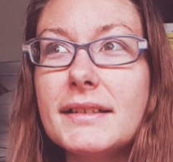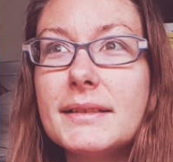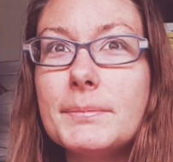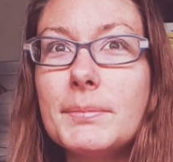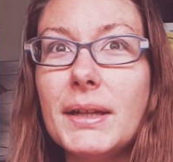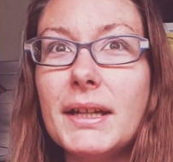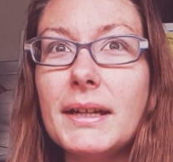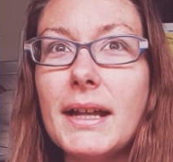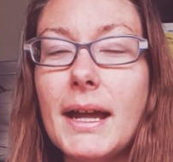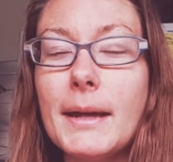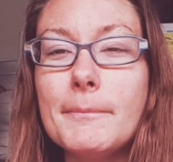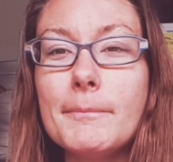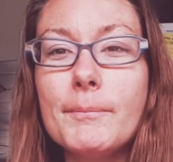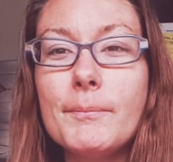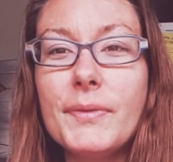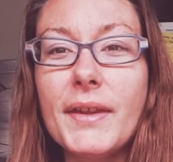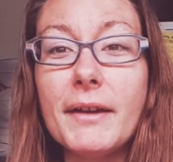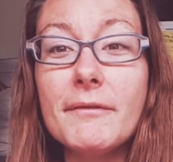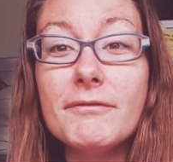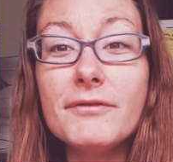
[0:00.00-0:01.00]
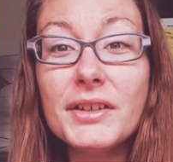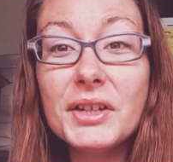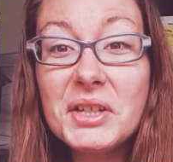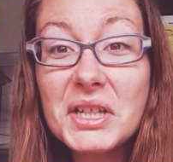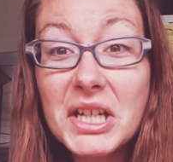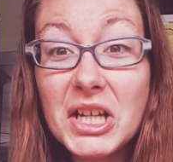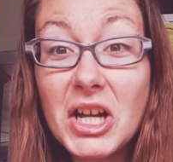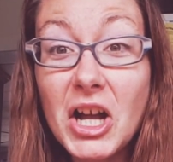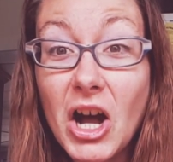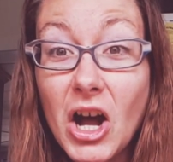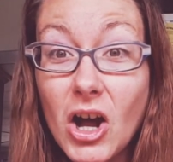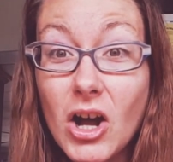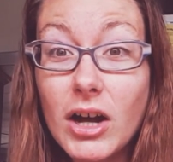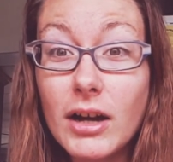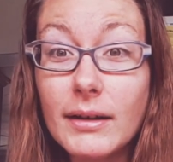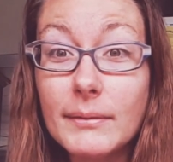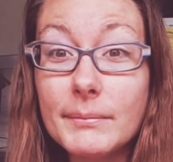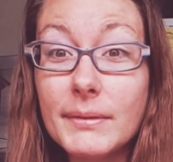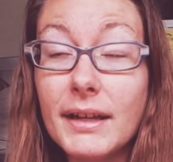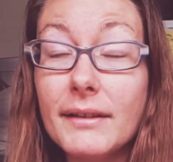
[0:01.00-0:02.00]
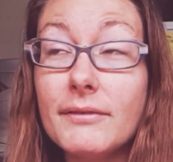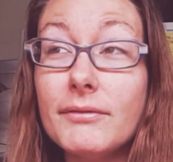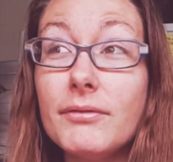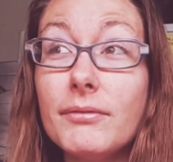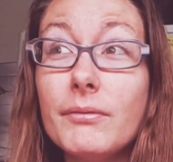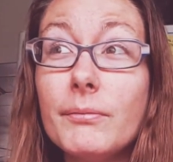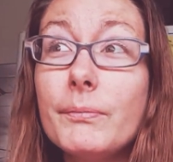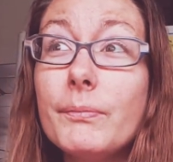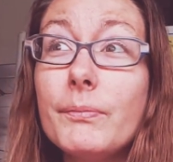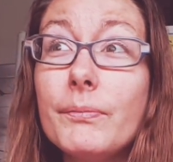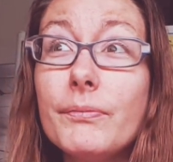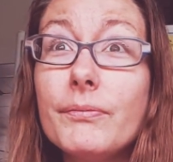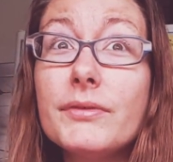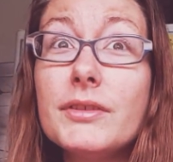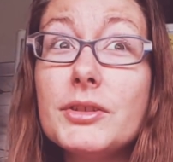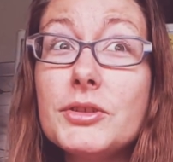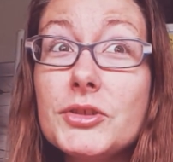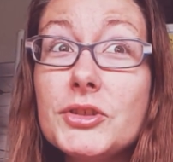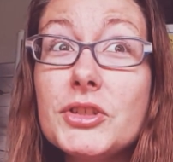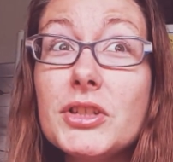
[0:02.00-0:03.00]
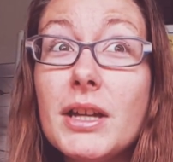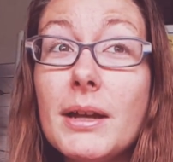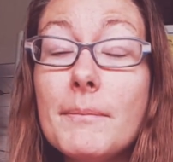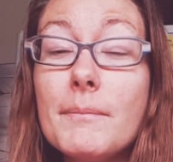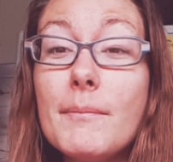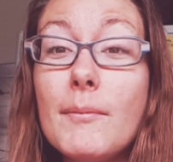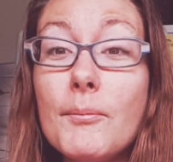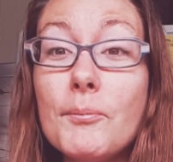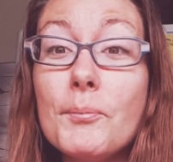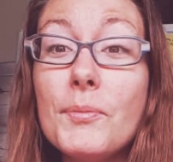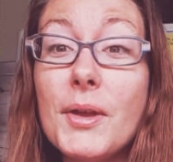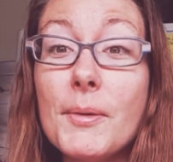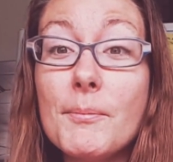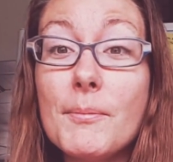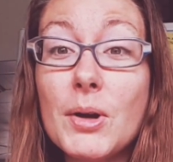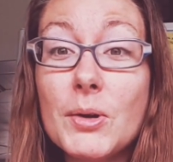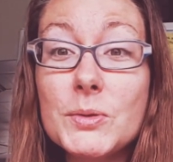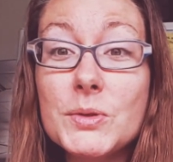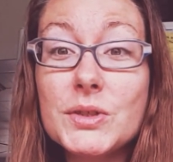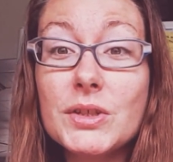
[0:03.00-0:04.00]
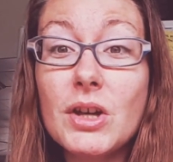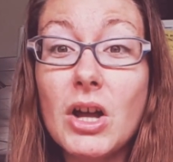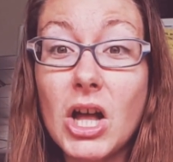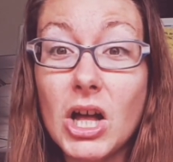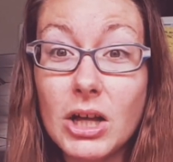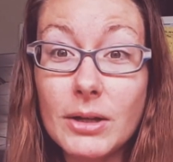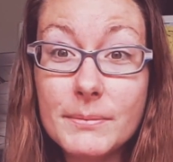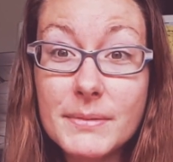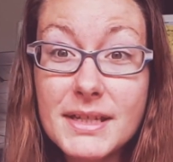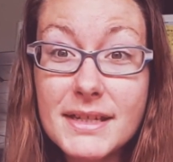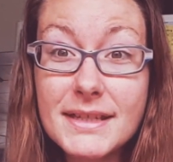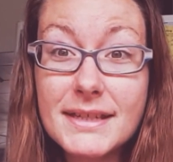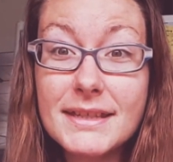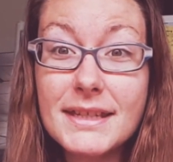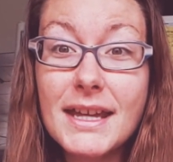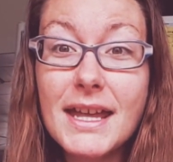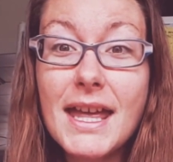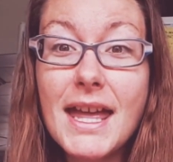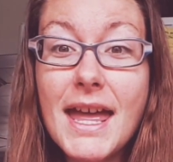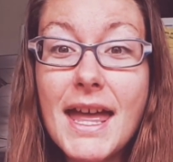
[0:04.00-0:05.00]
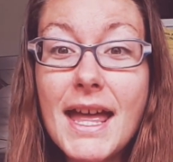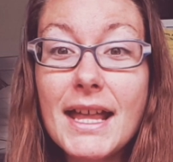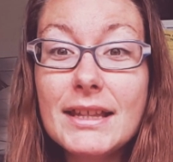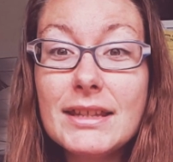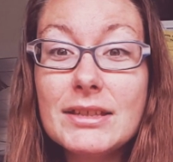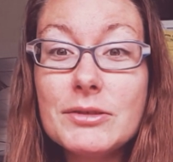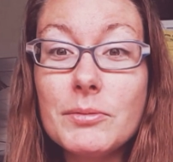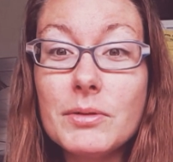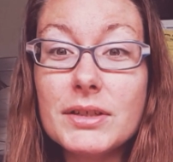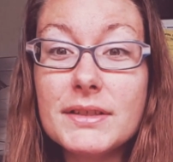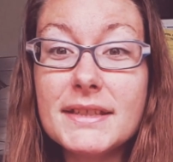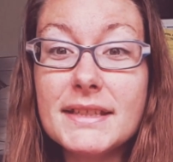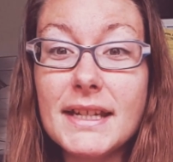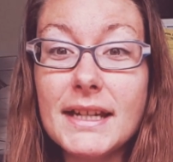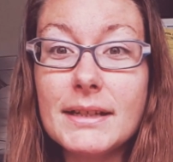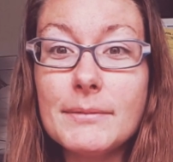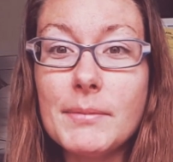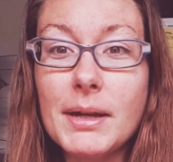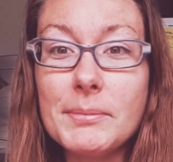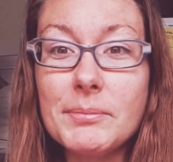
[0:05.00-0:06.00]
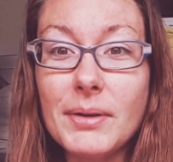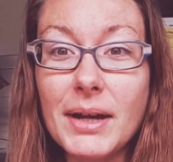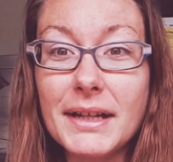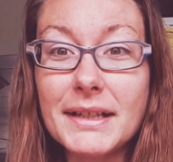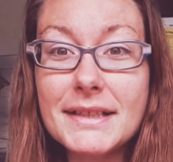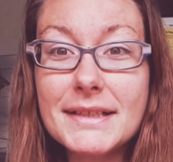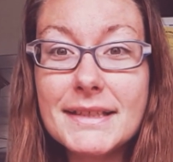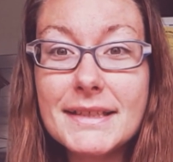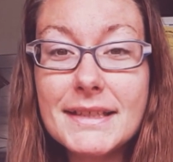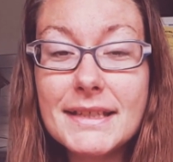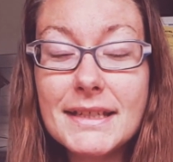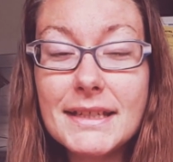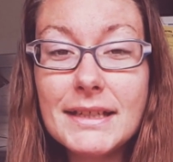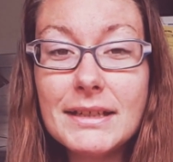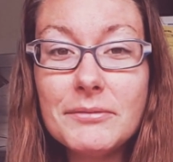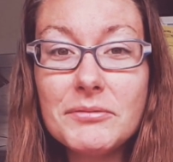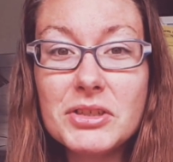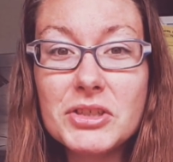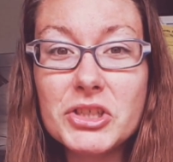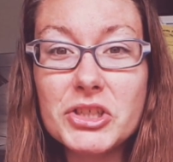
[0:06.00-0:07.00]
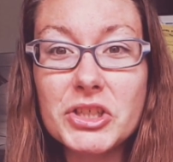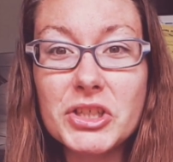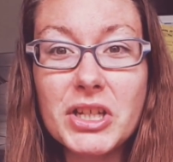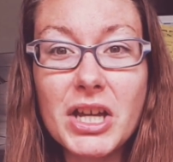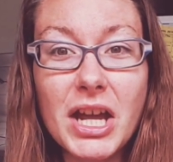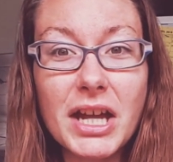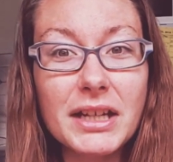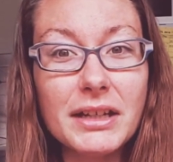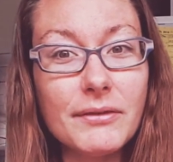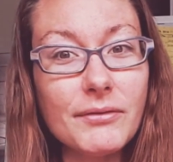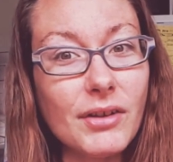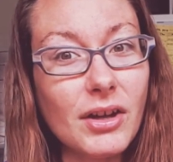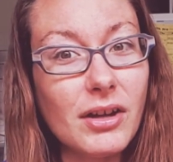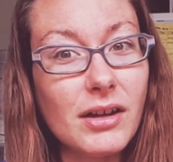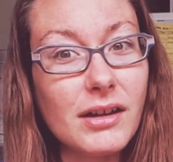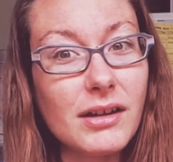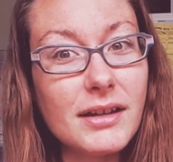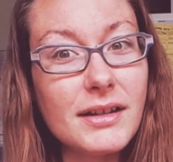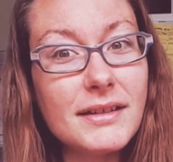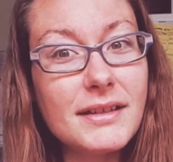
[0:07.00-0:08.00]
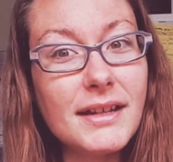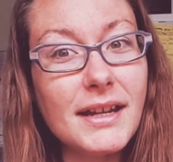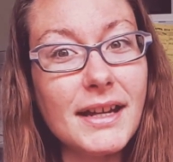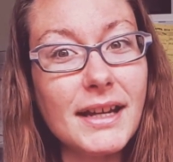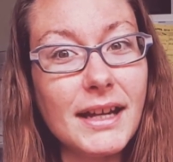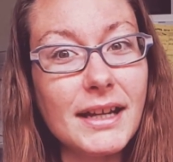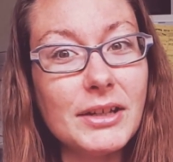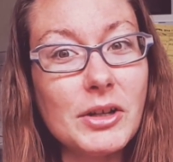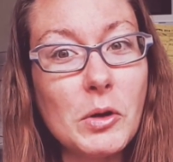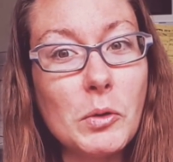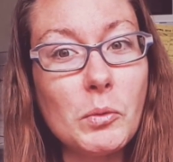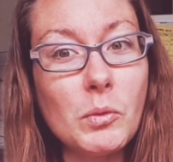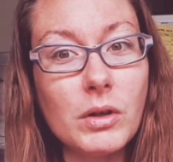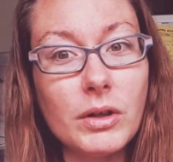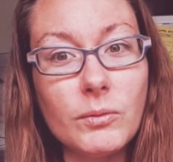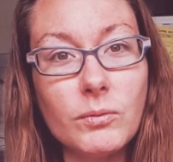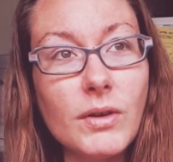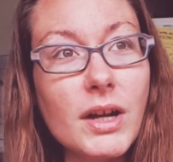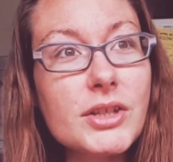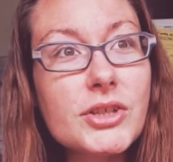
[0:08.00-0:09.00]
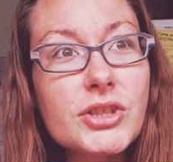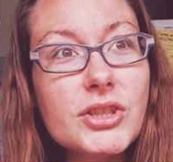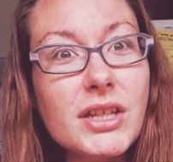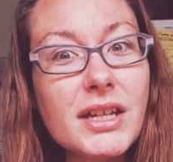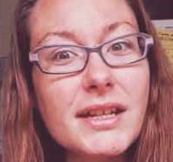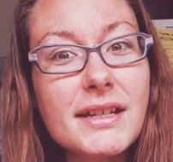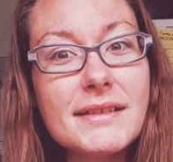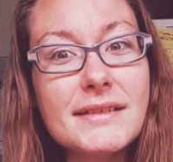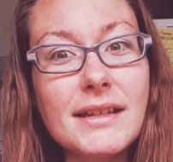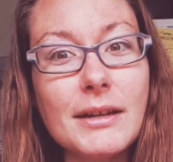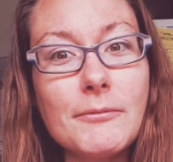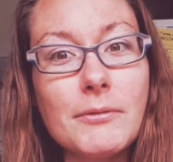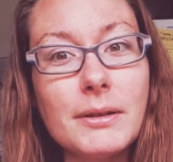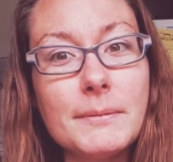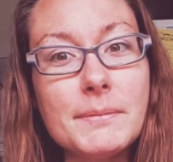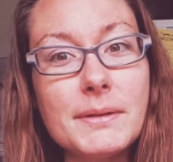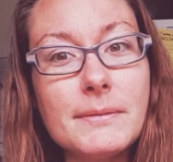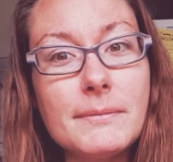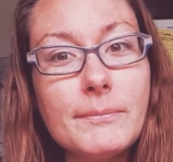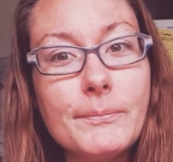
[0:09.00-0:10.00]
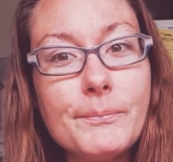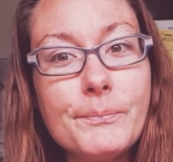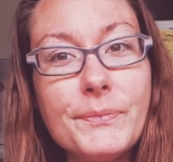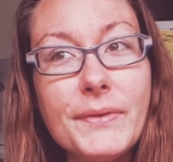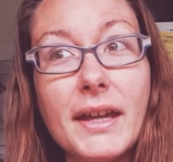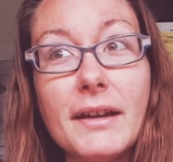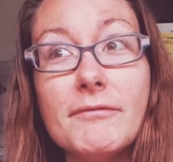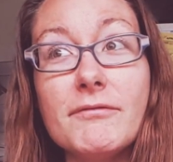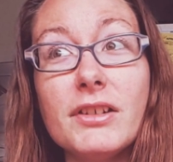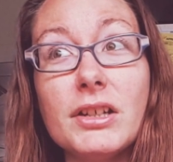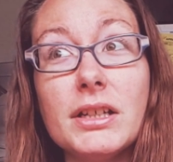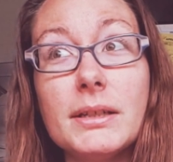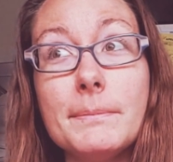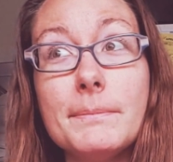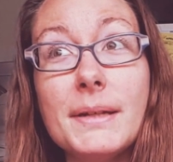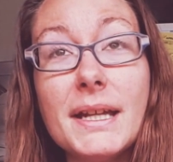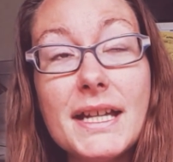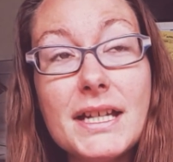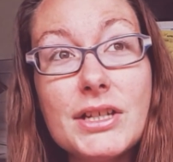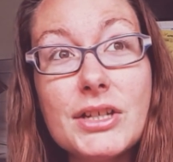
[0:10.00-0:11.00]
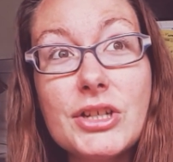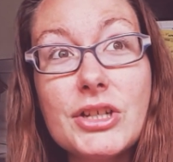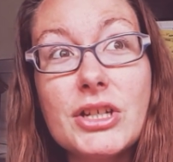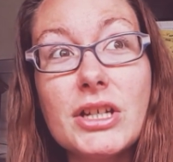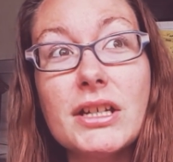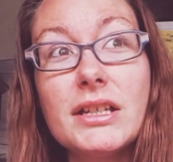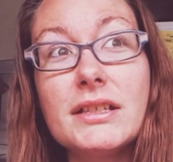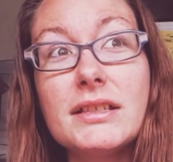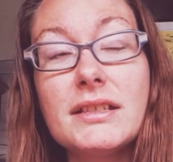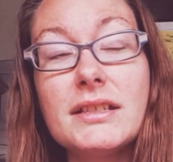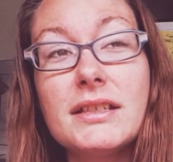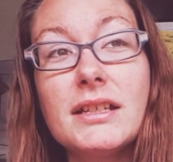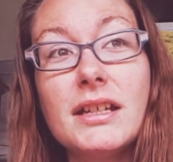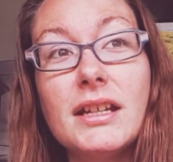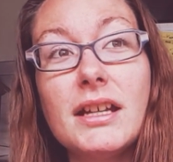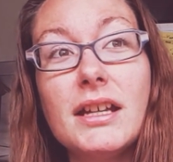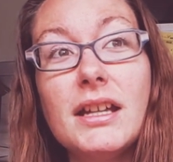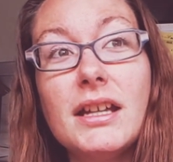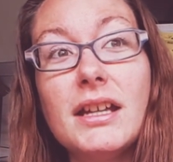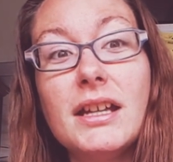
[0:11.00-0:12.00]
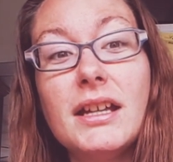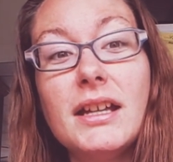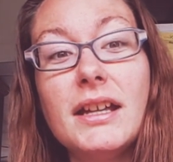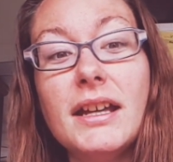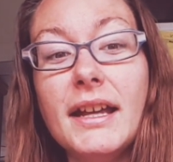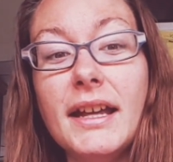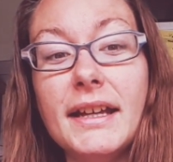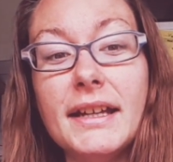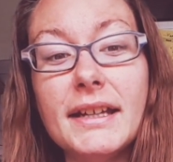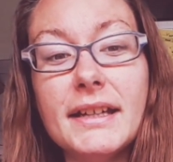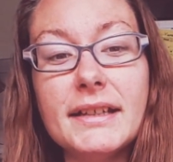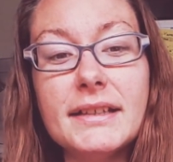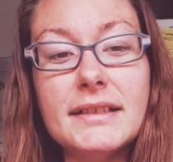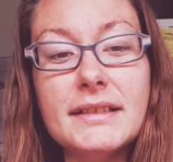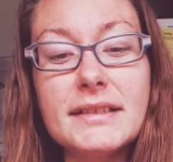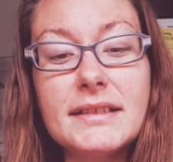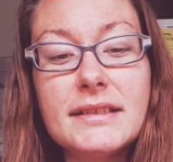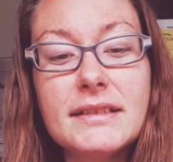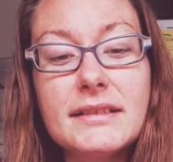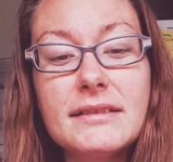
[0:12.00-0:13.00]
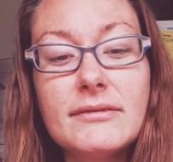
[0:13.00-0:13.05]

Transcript: explain. I'm very calm. Usually I'm the most calmest towards the end of my pregnancy, which is kind of odd, and I don't want to rush things. I'm very patient, and